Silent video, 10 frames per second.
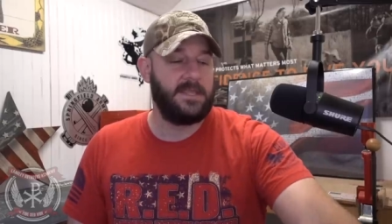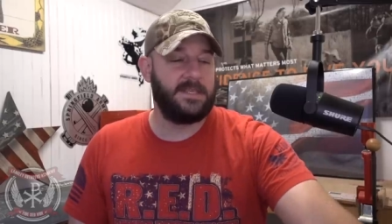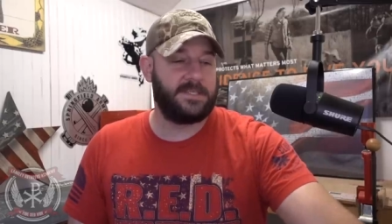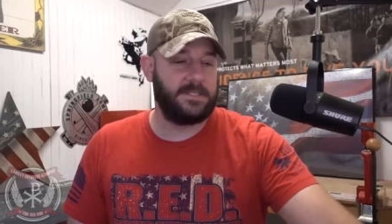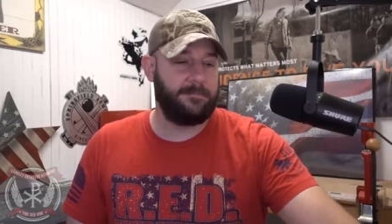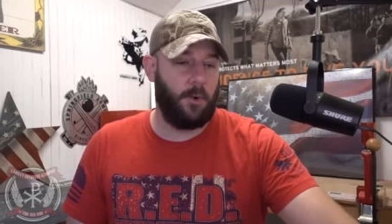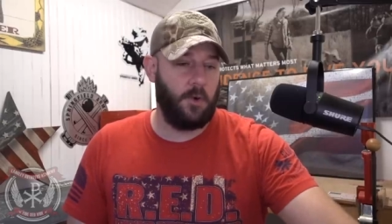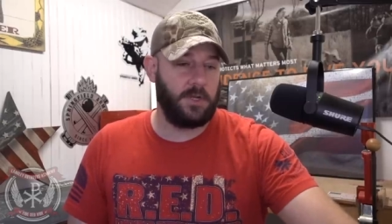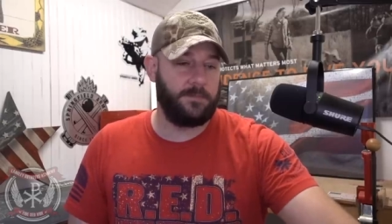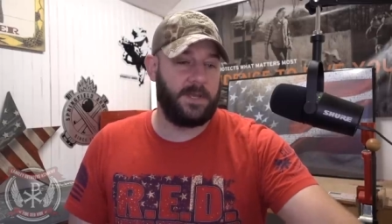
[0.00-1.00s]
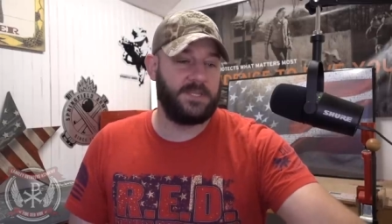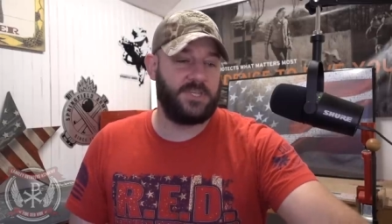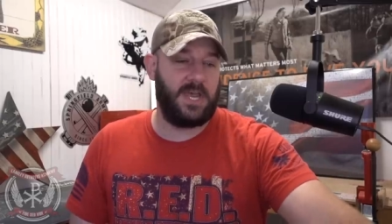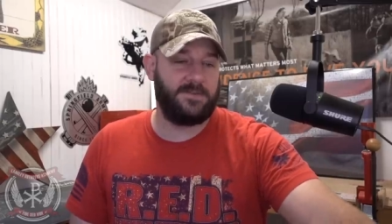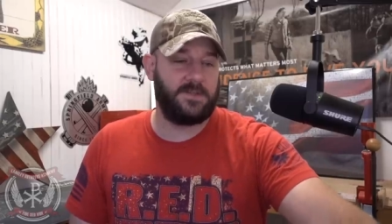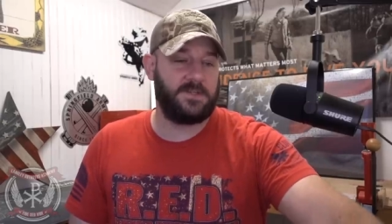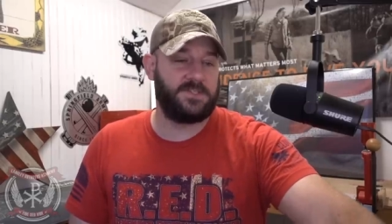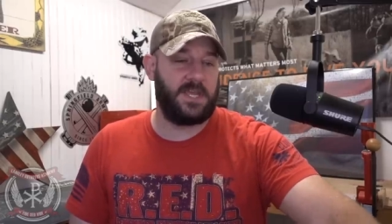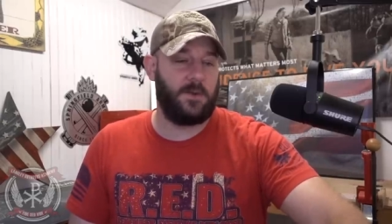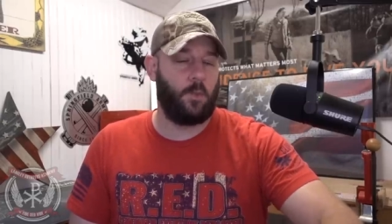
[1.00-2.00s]
This is important because you have to
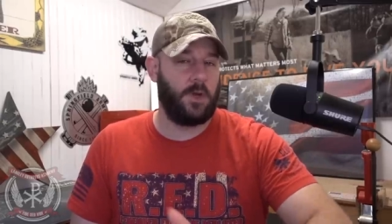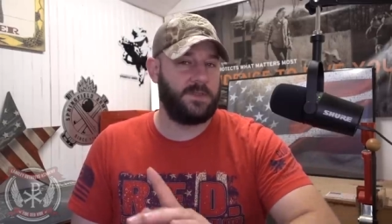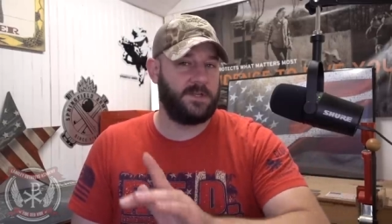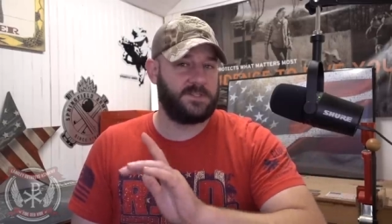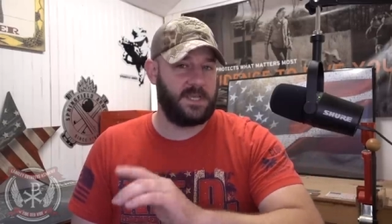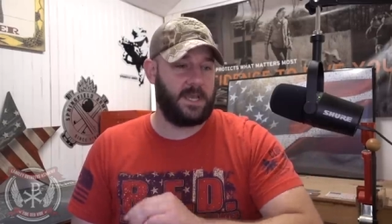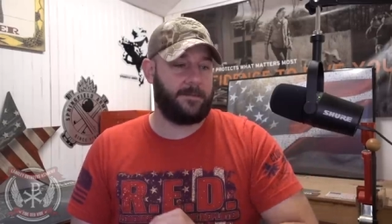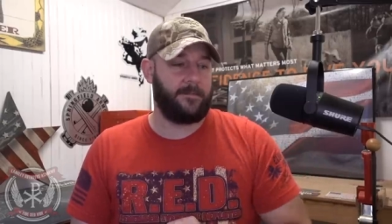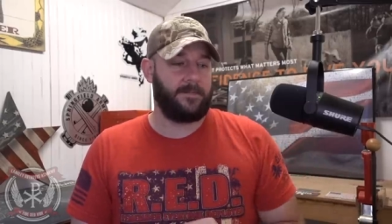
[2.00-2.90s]
understand what they're saying.